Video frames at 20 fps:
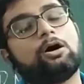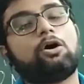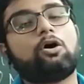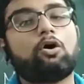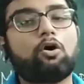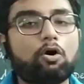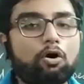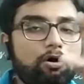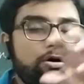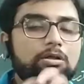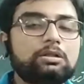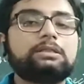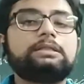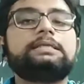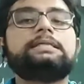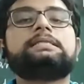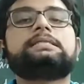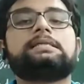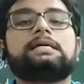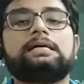all
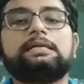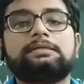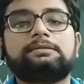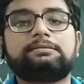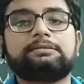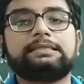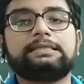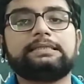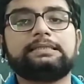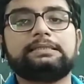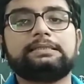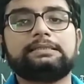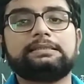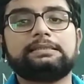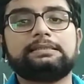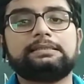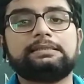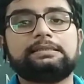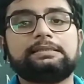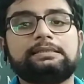these countries
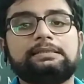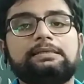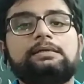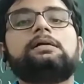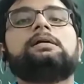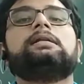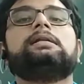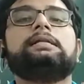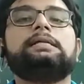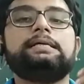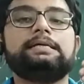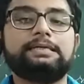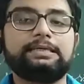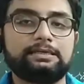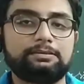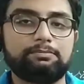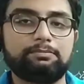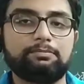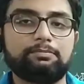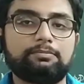
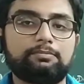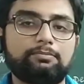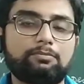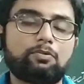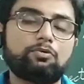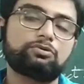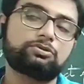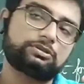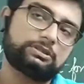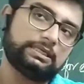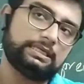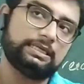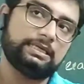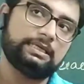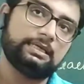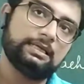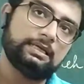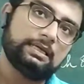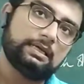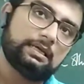leaded,
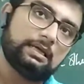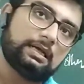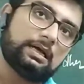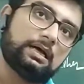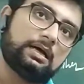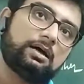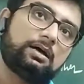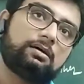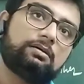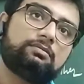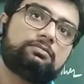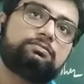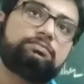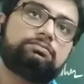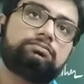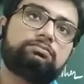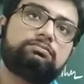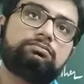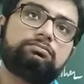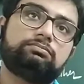mostly
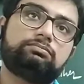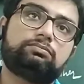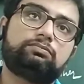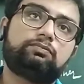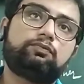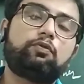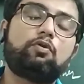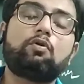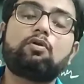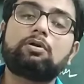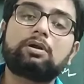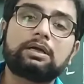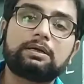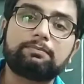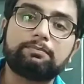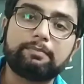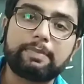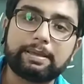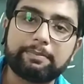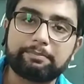
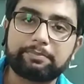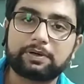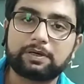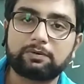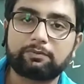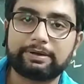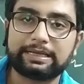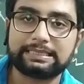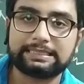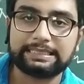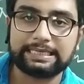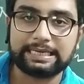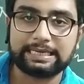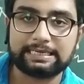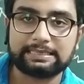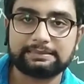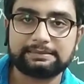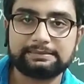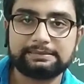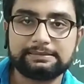4 members were
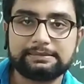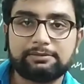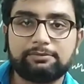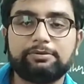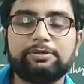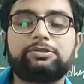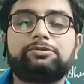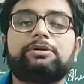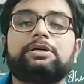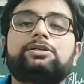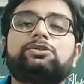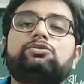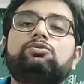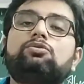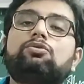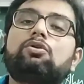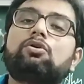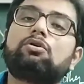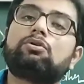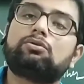there, which were
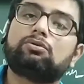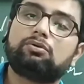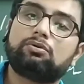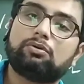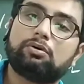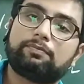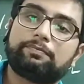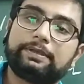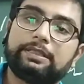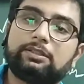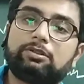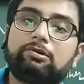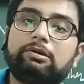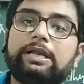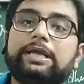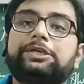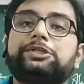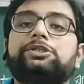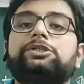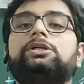Sukarno of
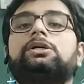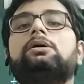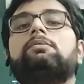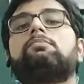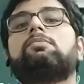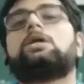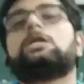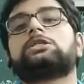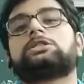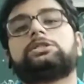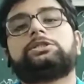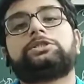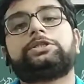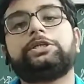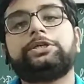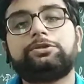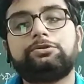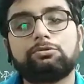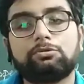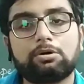Indonesia, Marshal
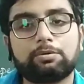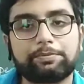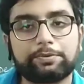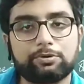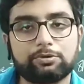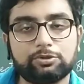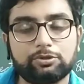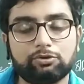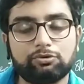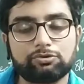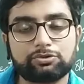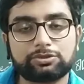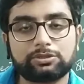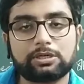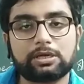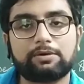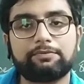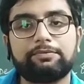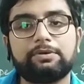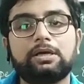Tito of
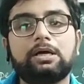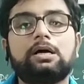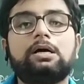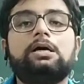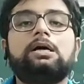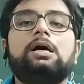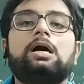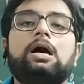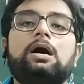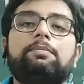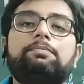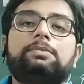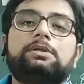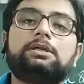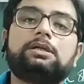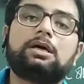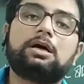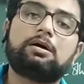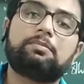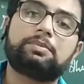Yugoslavia,
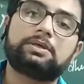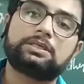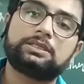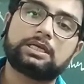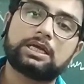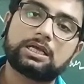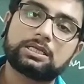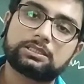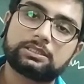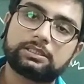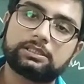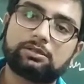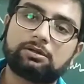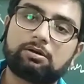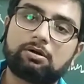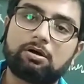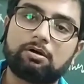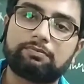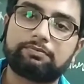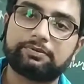Abdel Gamal Nasser
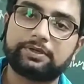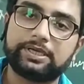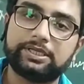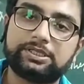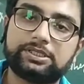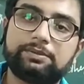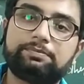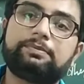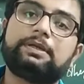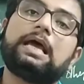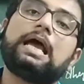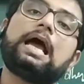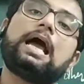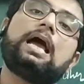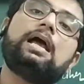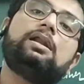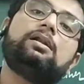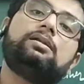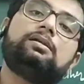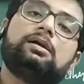of Egypt,
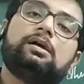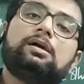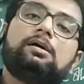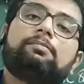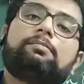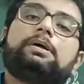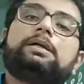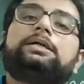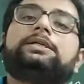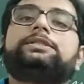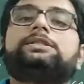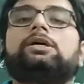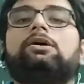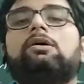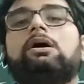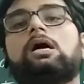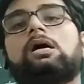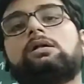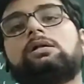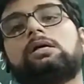and Pandit
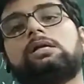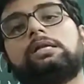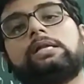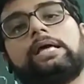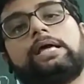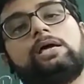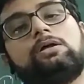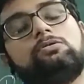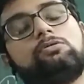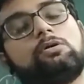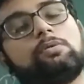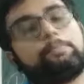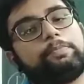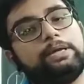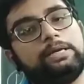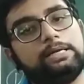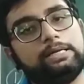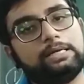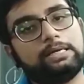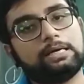Jawaharlal Nehru
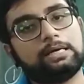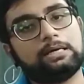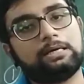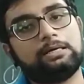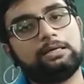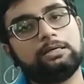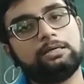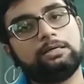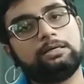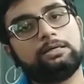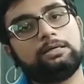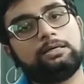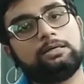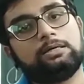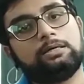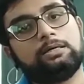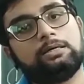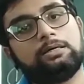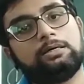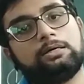India
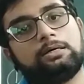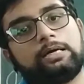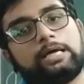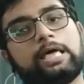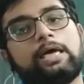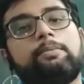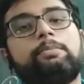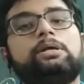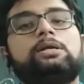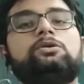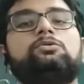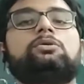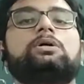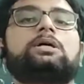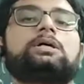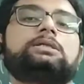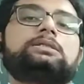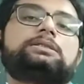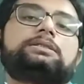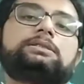came into a
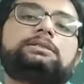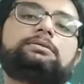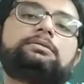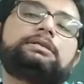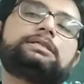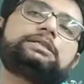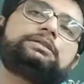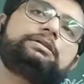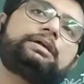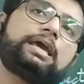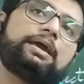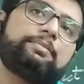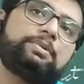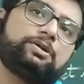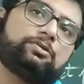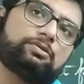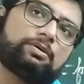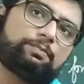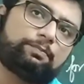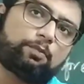
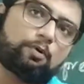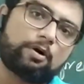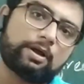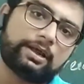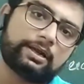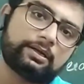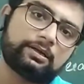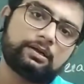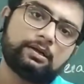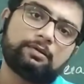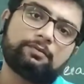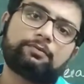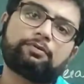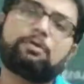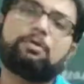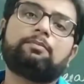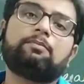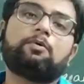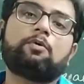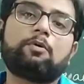point
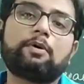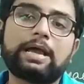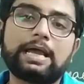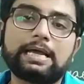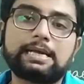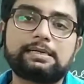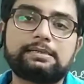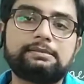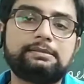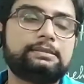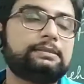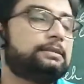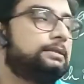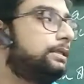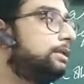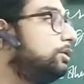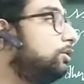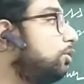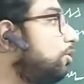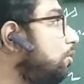from where
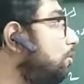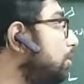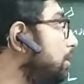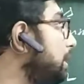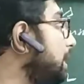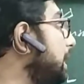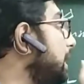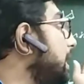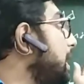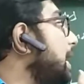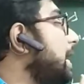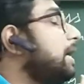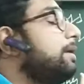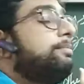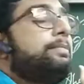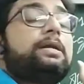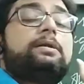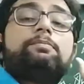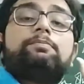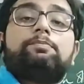the
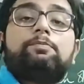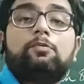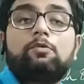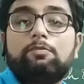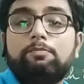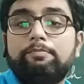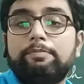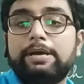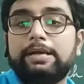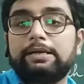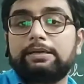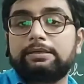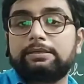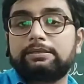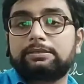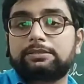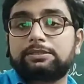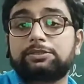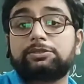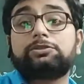non-alignment
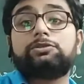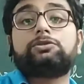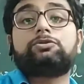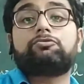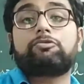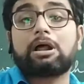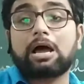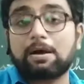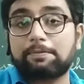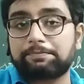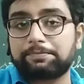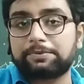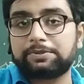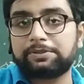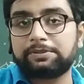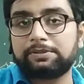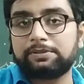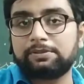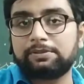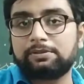movement's draft
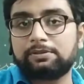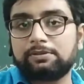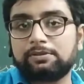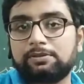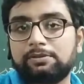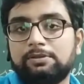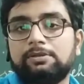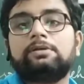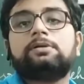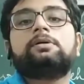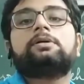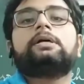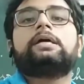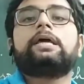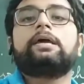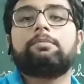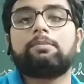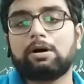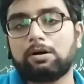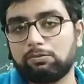
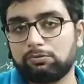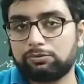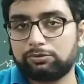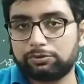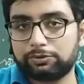came out.